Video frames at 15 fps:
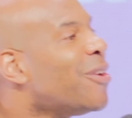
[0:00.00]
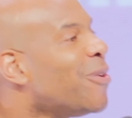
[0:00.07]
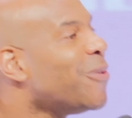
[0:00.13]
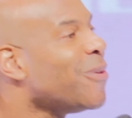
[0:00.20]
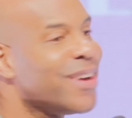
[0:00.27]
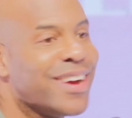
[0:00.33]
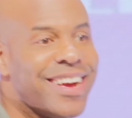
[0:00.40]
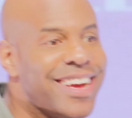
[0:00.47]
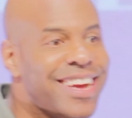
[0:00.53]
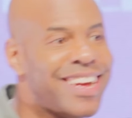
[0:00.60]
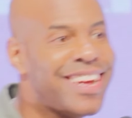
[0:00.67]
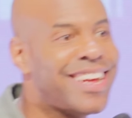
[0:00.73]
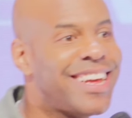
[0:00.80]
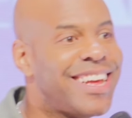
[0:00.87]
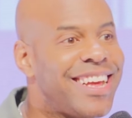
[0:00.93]
you.
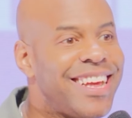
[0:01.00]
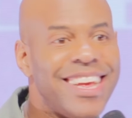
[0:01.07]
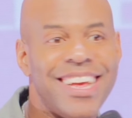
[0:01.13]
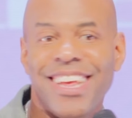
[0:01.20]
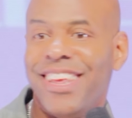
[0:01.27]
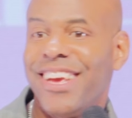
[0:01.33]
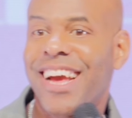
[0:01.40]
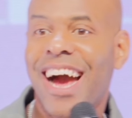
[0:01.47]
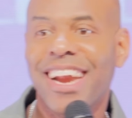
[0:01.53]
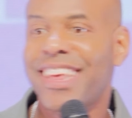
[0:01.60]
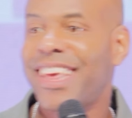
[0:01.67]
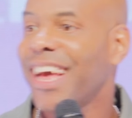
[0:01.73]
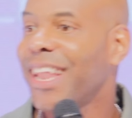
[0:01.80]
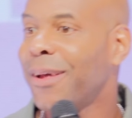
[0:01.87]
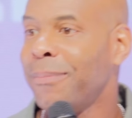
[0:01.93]
You got to
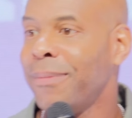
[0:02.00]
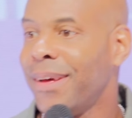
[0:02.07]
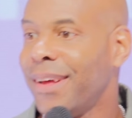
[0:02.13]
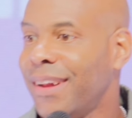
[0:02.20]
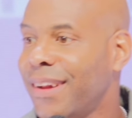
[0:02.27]
kill him."